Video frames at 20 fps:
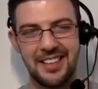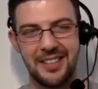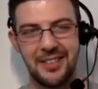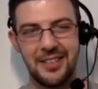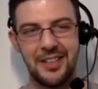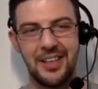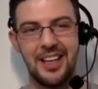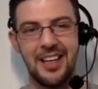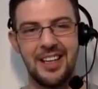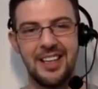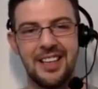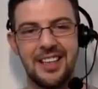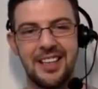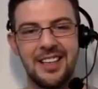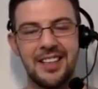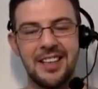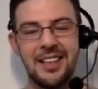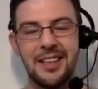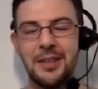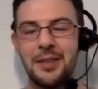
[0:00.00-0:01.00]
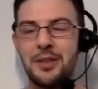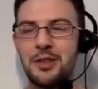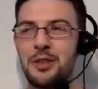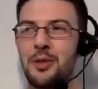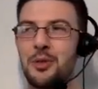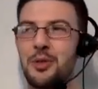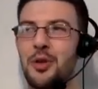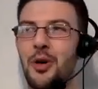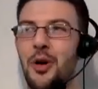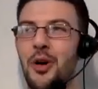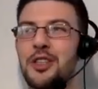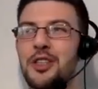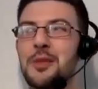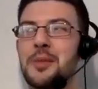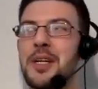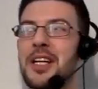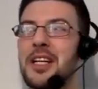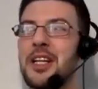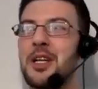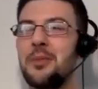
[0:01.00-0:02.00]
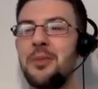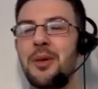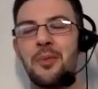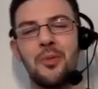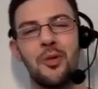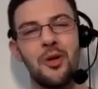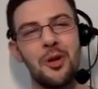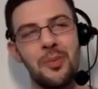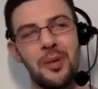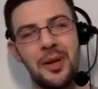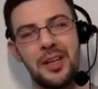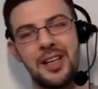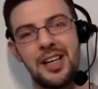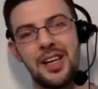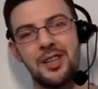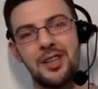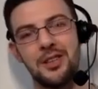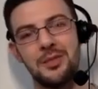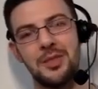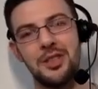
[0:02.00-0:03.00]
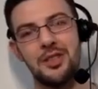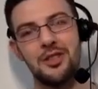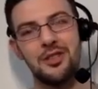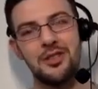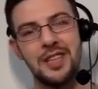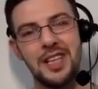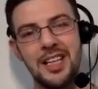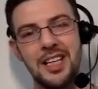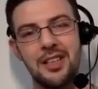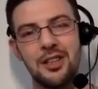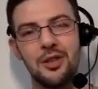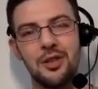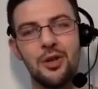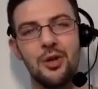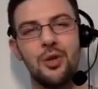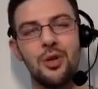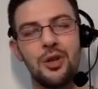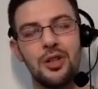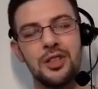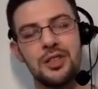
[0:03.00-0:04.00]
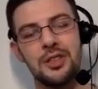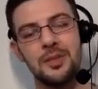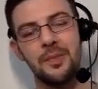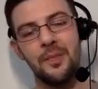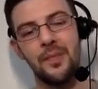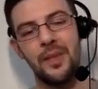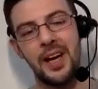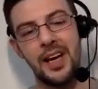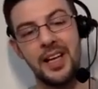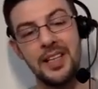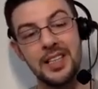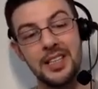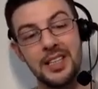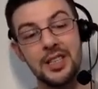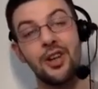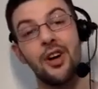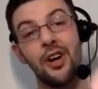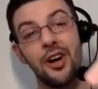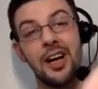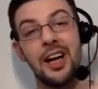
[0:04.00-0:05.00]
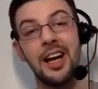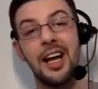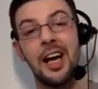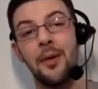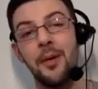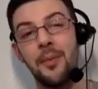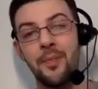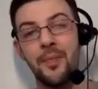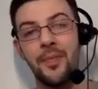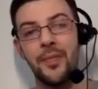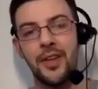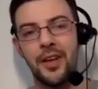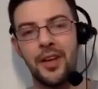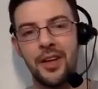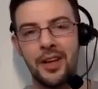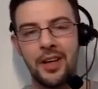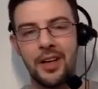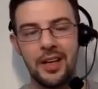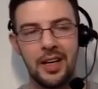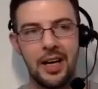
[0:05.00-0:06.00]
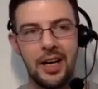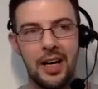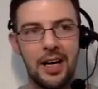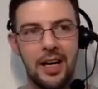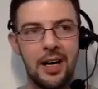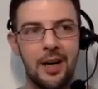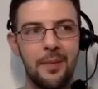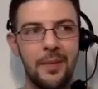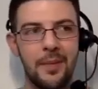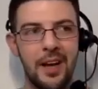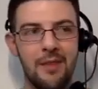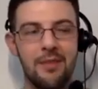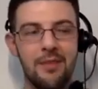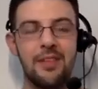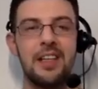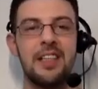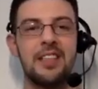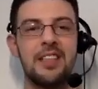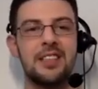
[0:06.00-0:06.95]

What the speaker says: Okay. So talk to me a little bit more about that, because I'm intrigued to know, because in this current climate, everything's